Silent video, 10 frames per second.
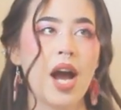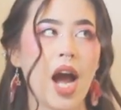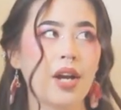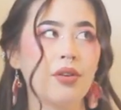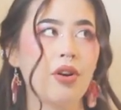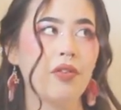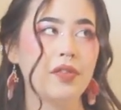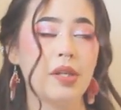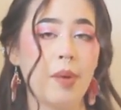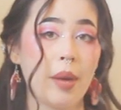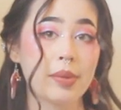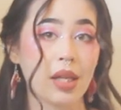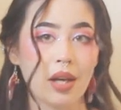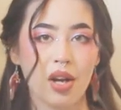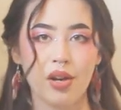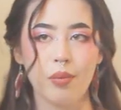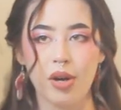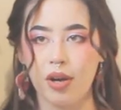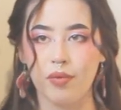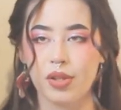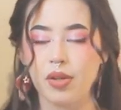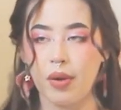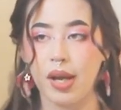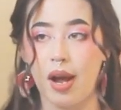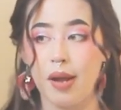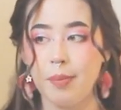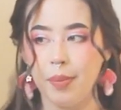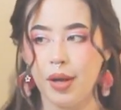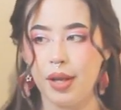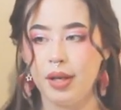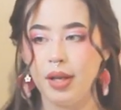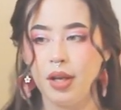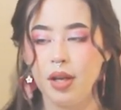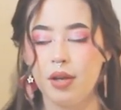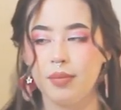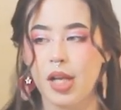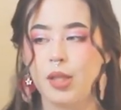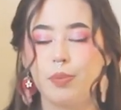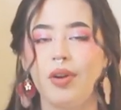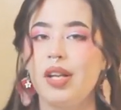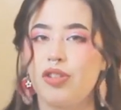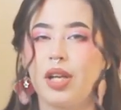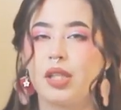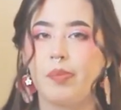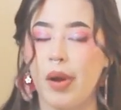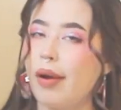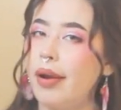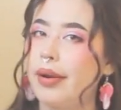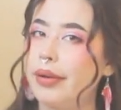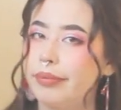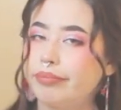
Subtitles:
I don't know if Depop's like unaware of what's going on, but it's pretty transparent.